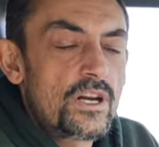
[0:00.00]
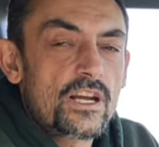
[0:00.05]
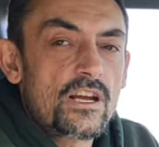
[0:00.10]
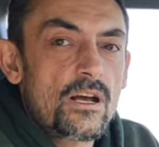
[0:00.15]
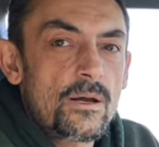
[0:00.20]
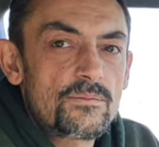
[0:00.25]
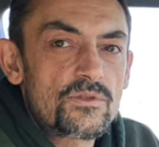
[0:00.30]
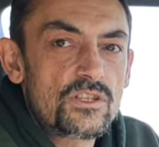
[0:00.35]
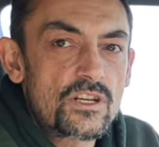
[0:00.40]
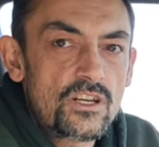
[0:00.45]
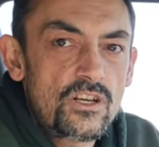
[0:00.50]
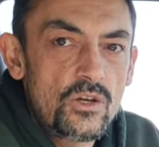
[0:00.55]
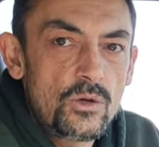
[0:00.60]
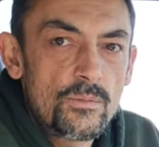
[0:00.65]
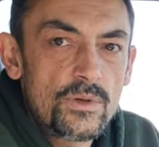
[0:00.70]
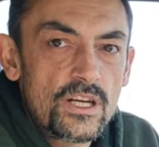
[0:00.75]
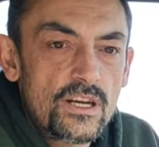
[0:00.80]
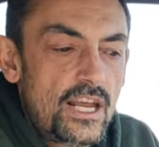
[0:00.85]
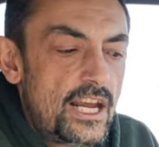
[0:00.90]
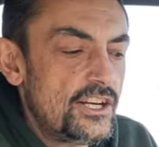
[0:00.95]
it comes to
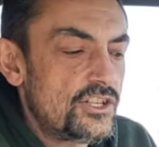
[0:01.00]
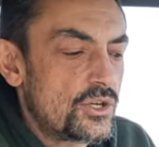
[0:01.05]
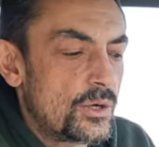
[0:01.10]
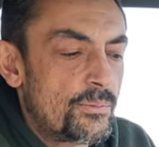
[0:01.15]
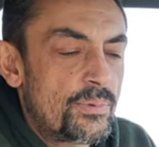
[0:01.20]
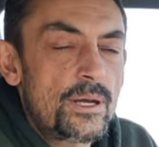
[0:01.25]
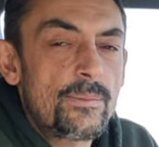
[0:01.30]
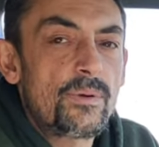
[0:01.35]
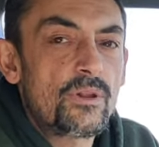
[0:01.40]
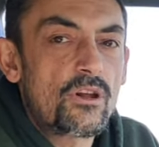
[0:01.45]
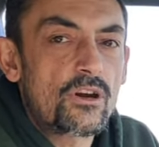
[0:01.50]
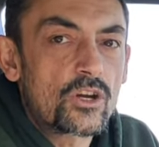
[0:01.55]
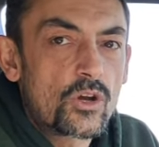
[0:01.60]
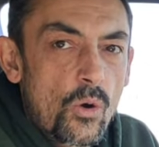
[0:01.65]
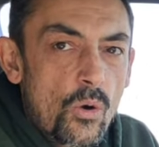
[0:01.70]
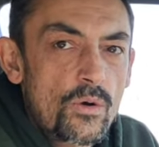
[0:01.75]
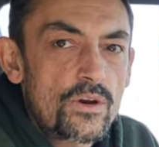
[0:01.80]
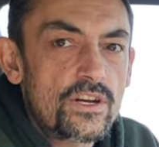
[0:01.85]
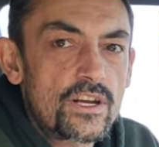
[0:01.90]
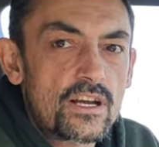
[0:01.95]
human nature people are
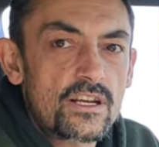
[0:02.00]
going to